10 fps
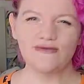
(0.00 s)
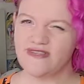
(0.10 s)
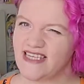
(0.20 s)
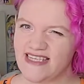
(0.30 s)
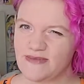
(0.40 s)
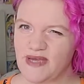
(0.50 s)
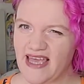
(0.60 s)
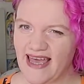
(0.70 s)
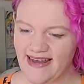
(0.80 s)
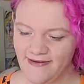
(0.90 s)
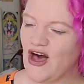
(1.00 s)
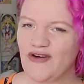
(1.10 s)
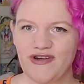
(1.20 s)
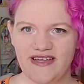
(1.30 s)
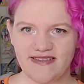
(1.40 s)
Rigi has a big head. All
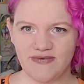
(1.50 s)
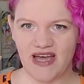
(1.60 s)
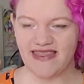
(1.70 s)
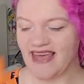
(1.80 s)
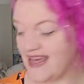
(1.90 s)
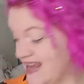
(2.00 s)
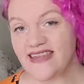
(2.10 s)
right, so we got that.